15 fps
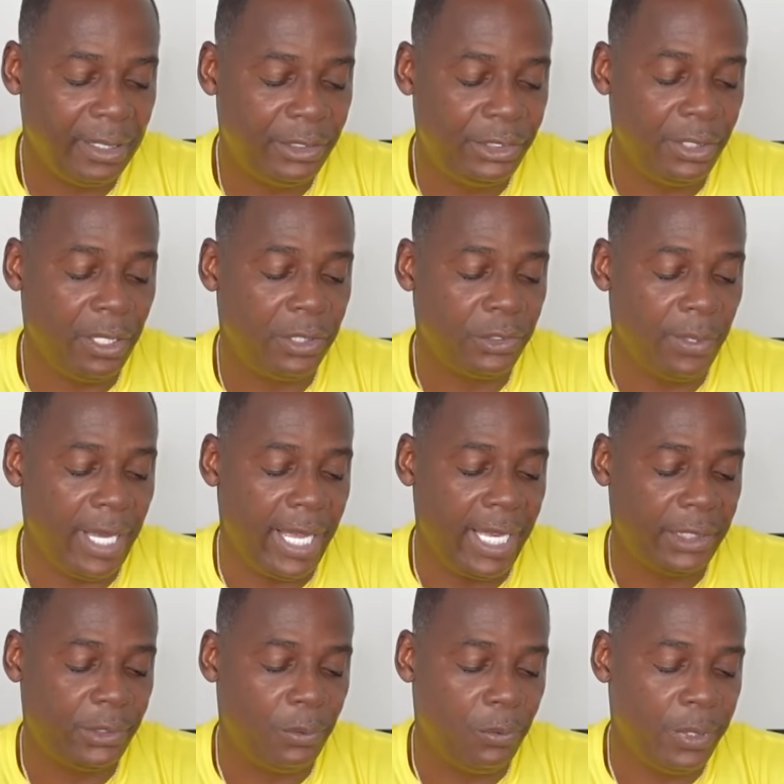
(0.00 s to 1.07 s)
she also
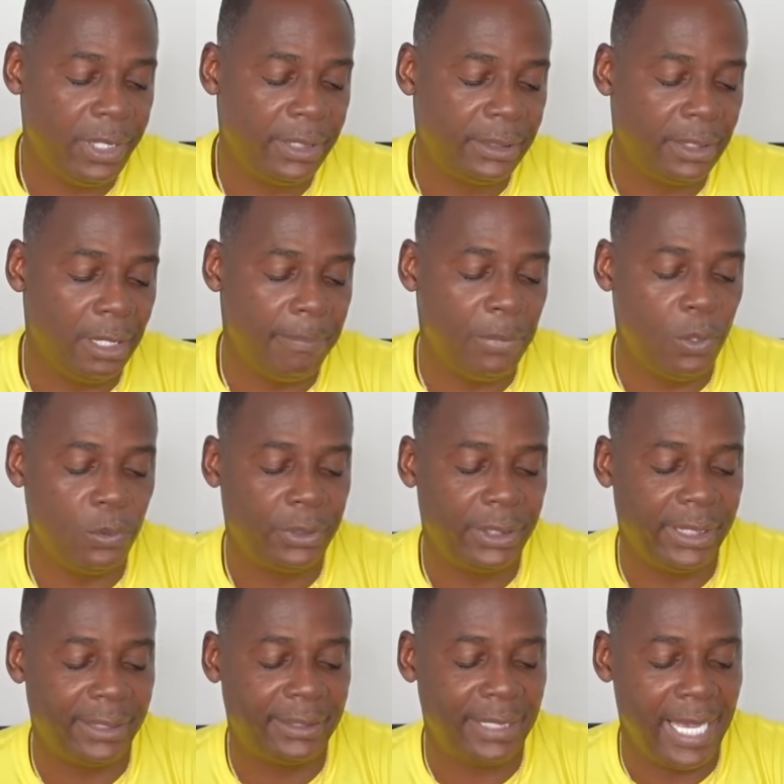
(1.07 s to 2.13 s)
asks, What is the
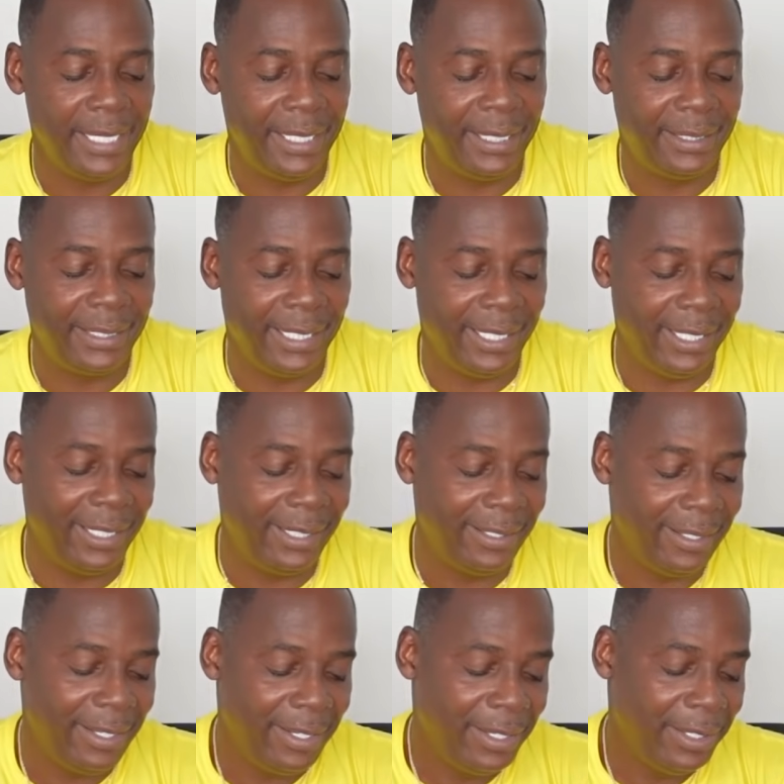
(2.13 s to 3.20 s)
most exciting
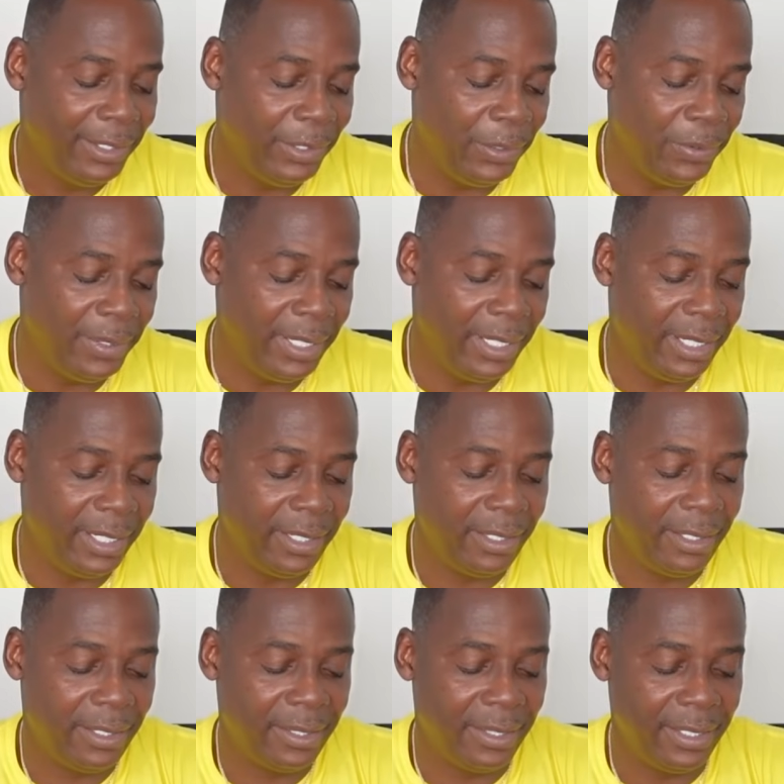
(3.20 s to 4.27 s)
thing you did
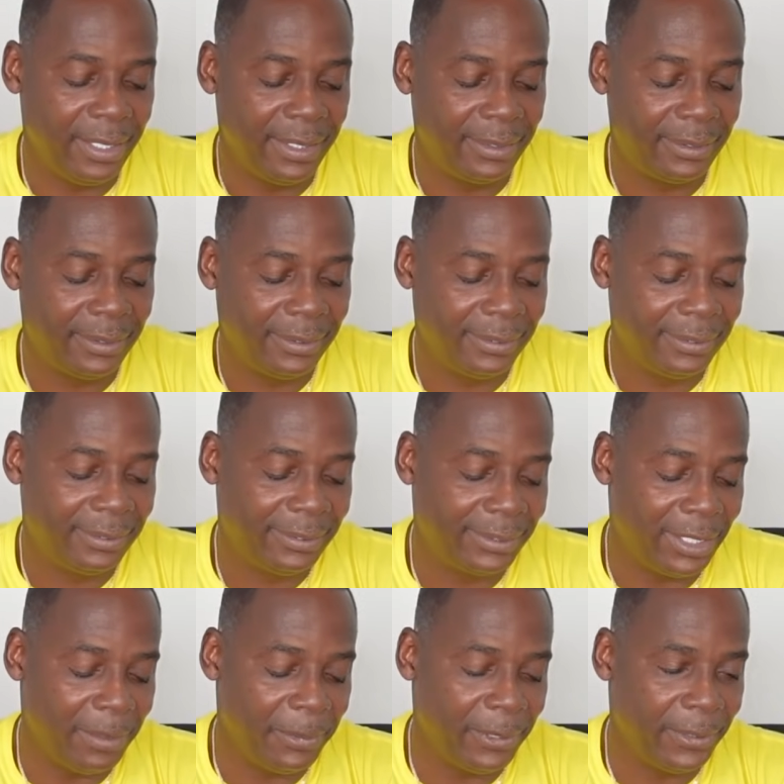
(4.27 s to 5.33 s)
this
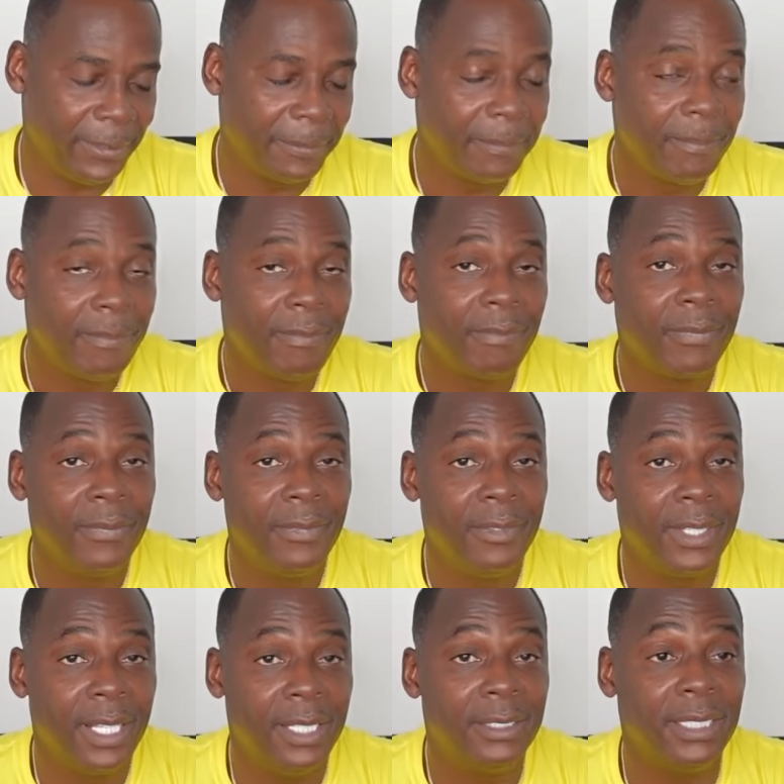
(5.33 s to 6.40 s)
summer?
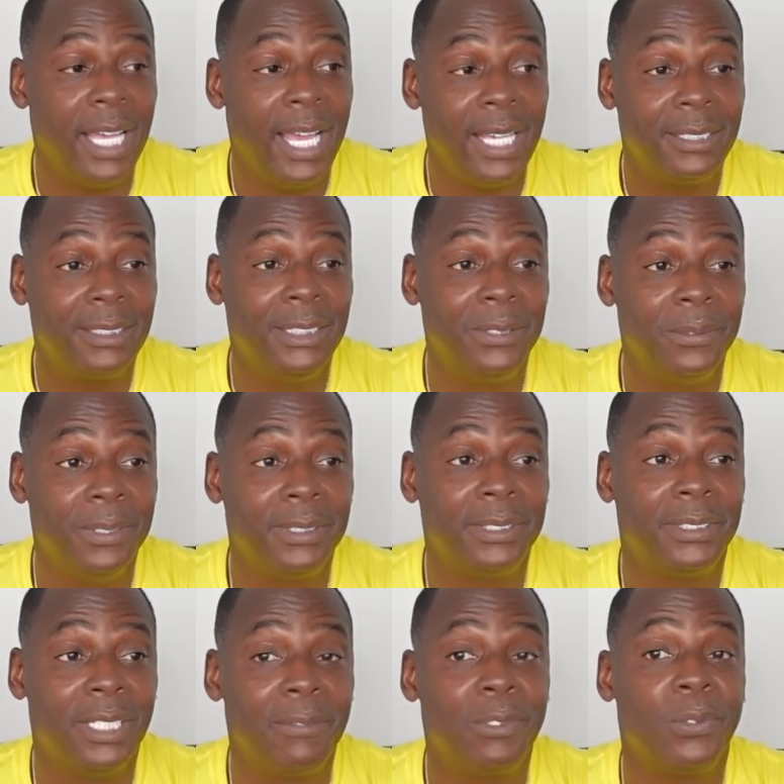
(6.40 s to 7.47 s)
It actually was
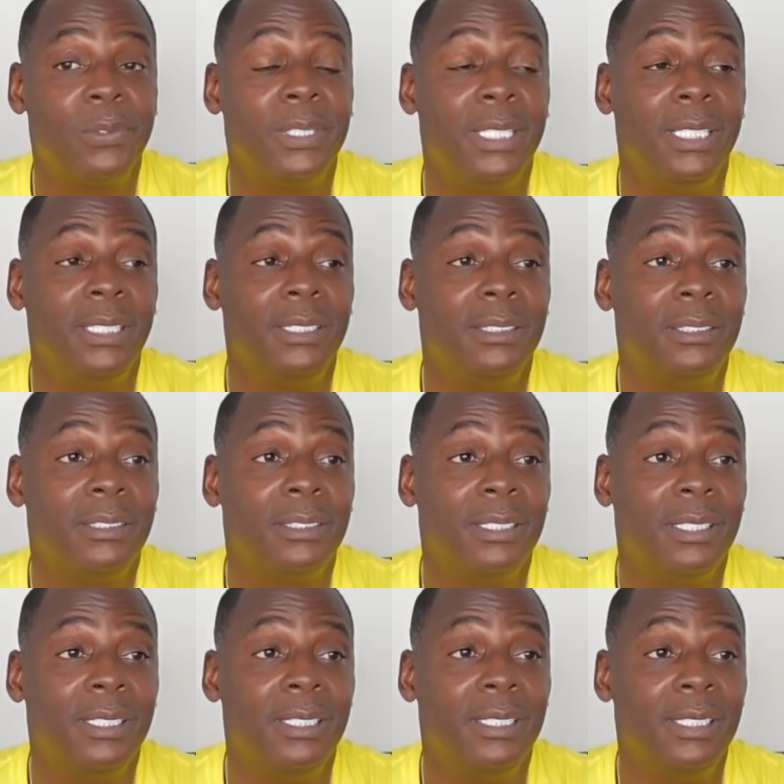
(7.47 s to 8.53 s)
several things.
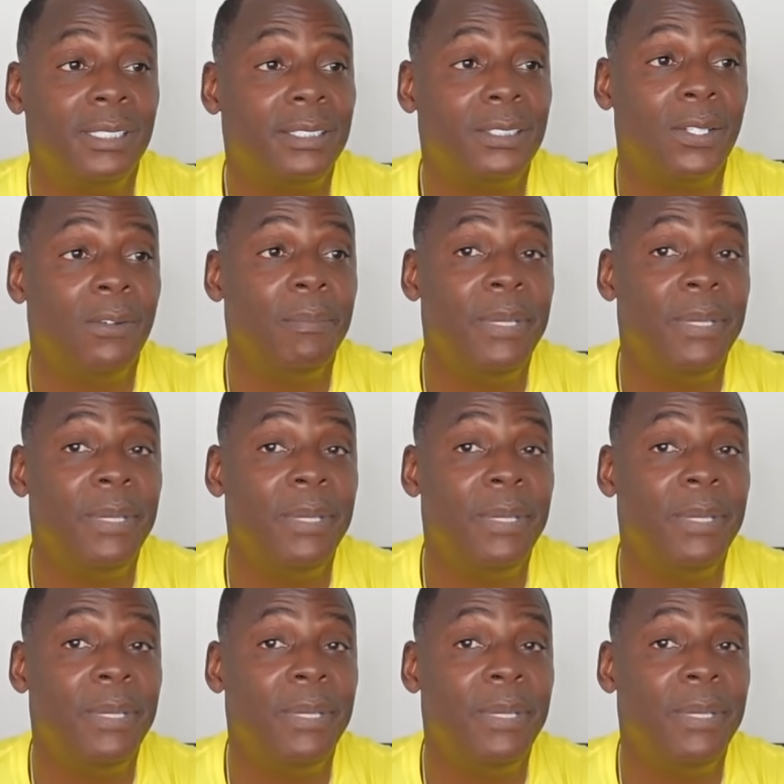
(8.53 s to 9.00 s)
There's so